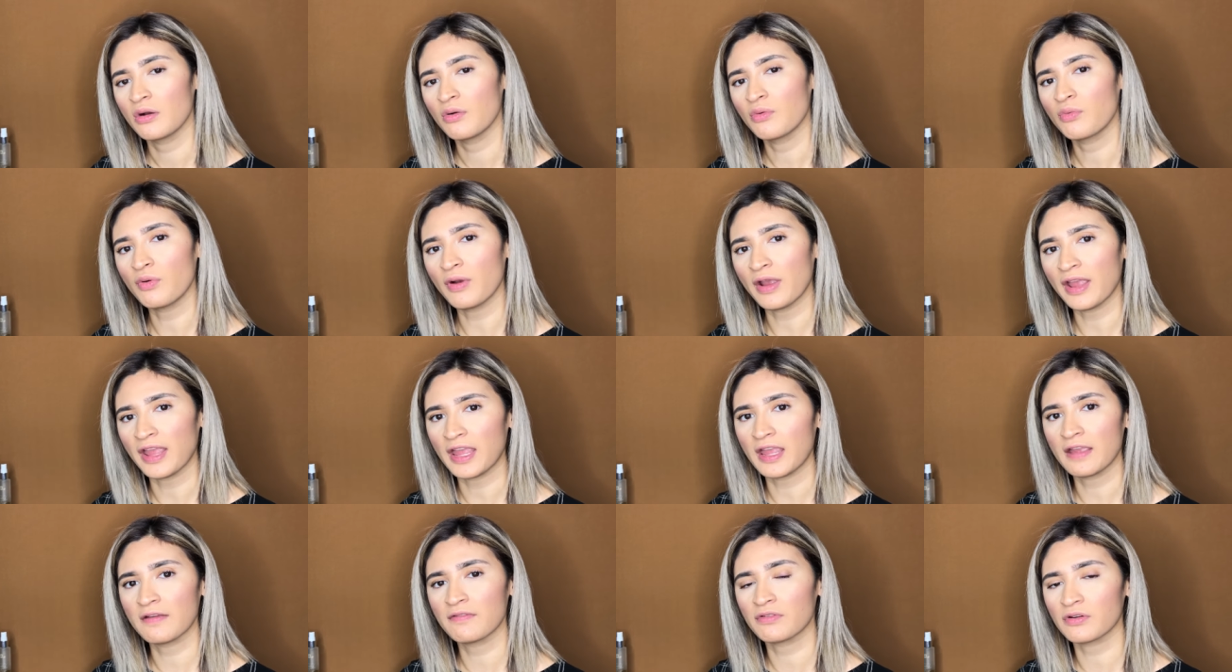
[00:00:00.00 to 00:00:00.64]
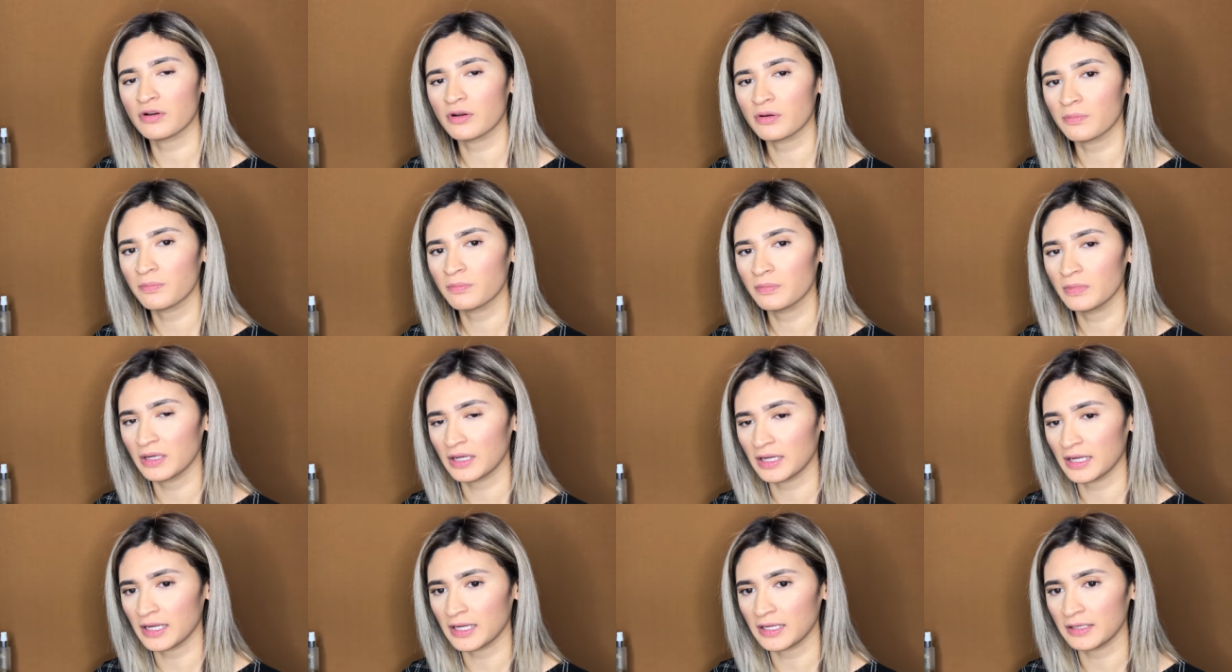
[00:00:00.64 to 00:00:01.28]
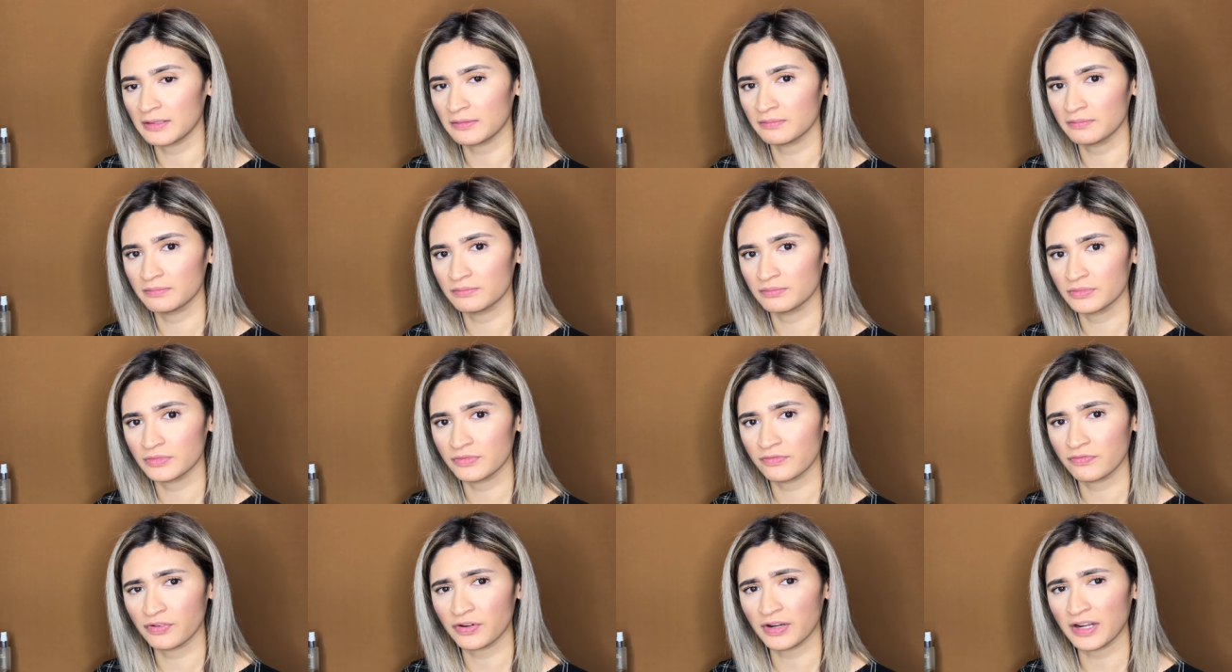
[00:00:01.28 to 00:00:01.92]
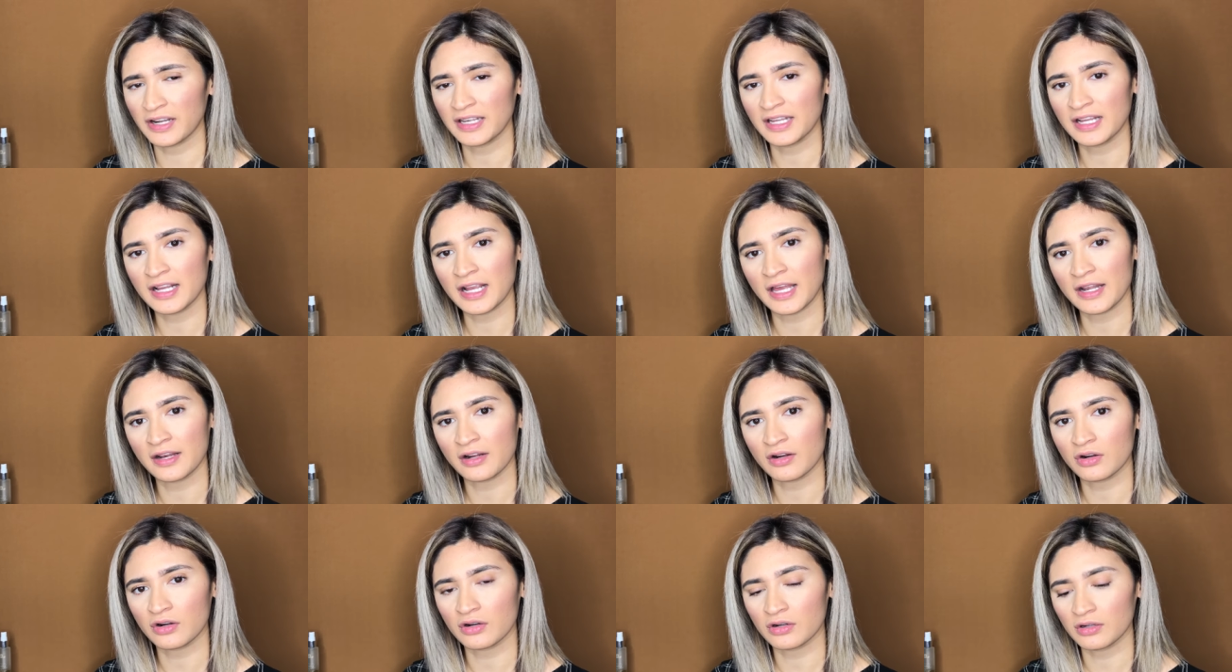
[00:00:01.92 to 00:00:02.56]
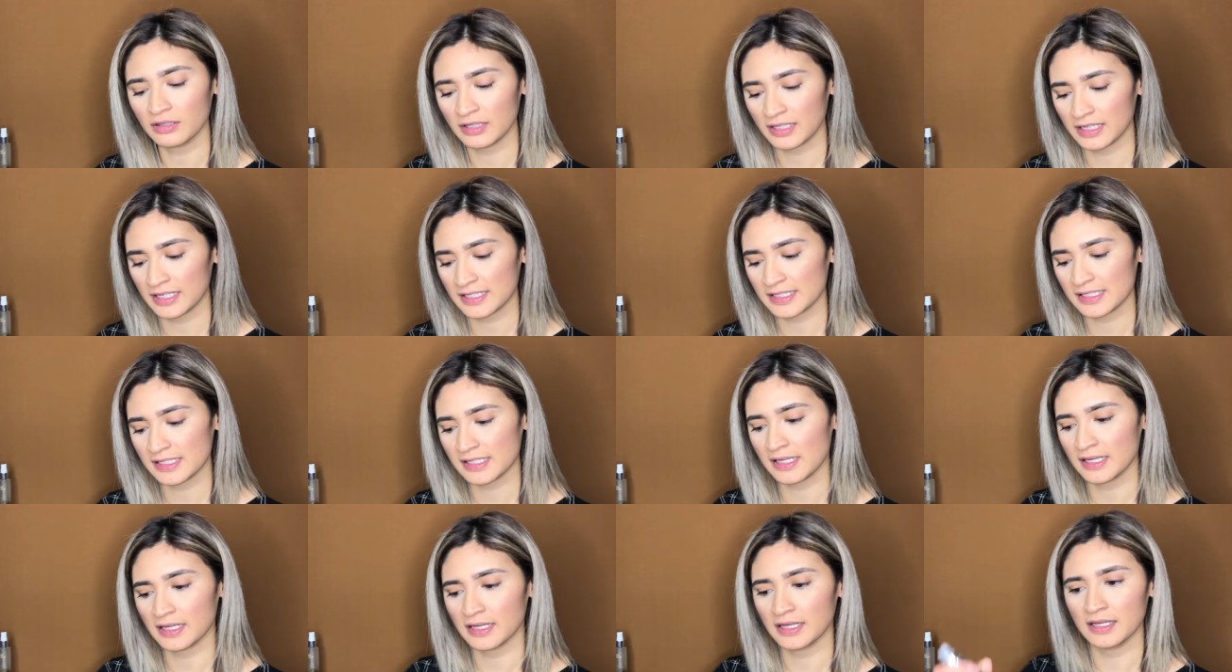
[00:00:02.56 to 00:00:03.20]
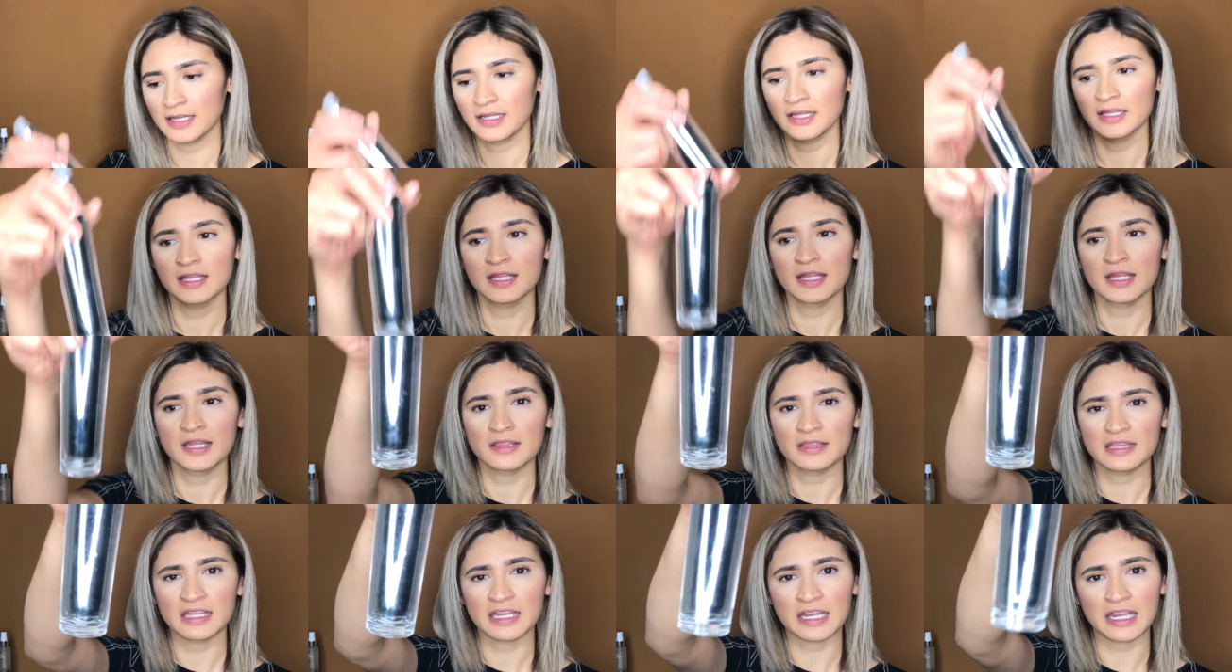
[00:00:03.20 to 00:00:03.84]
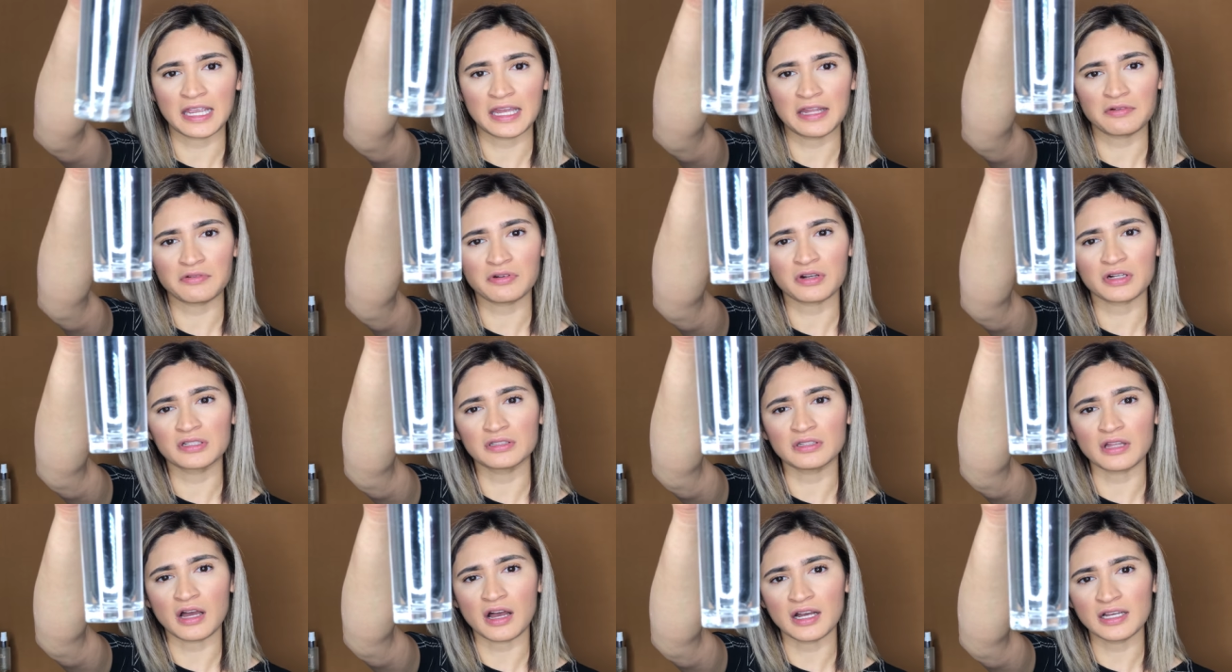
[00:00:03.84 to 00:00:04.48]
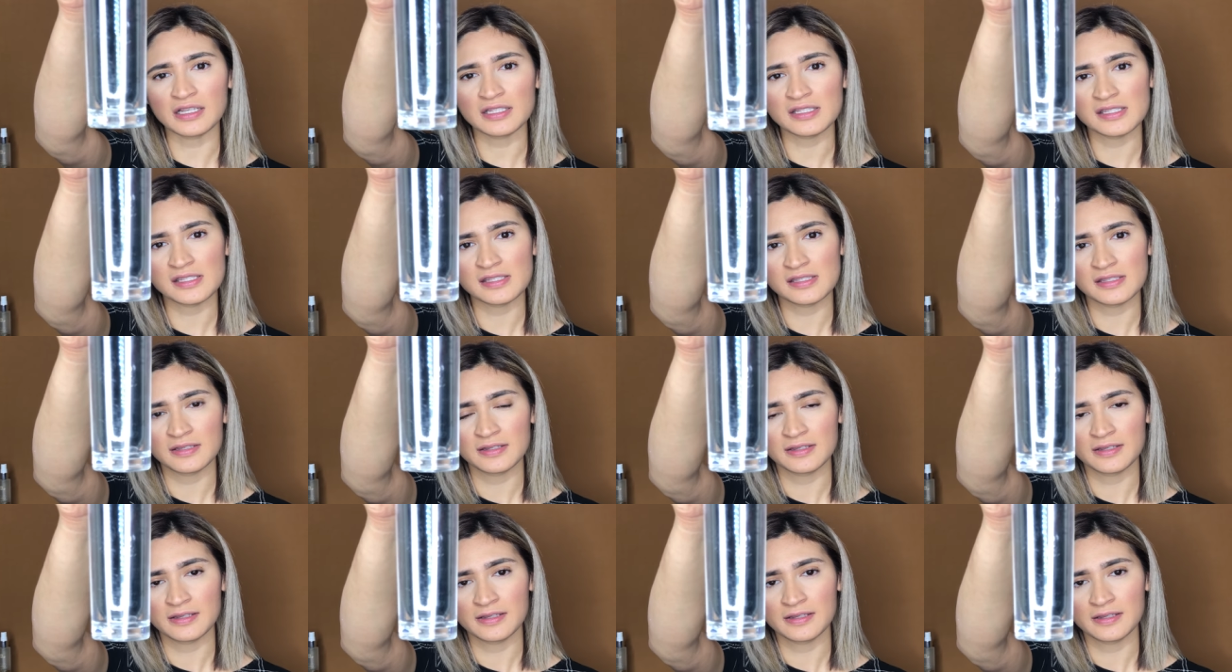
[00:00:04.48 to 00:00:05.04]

wave or uh, for any kind of curl is uh, the Kenra Gloss.